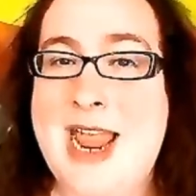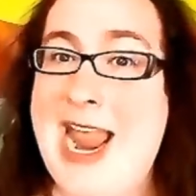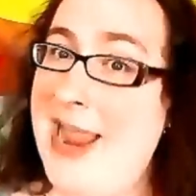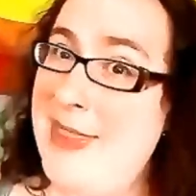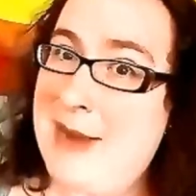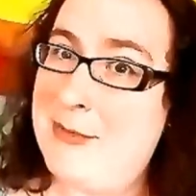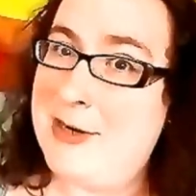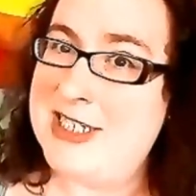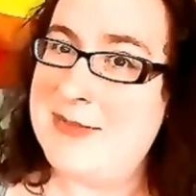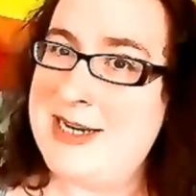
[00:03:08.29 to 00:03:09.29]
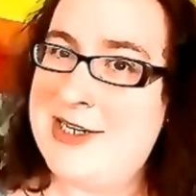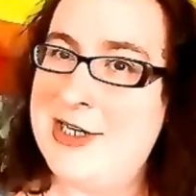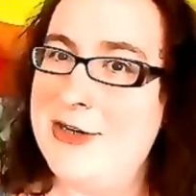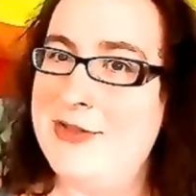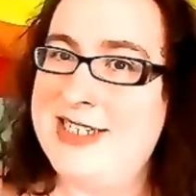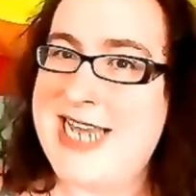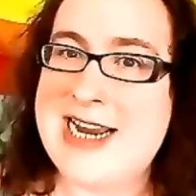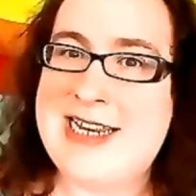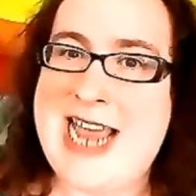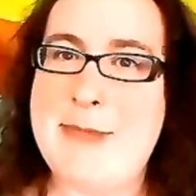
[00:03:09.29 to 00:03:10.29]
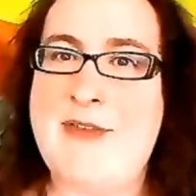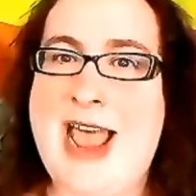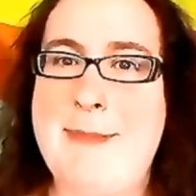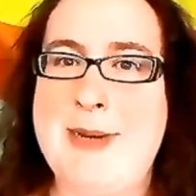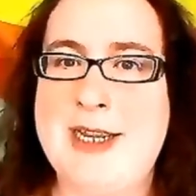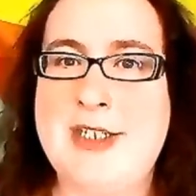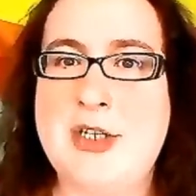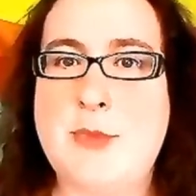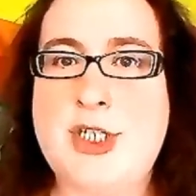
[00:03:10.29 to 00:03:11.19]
And that brings me to the second type of happiness, which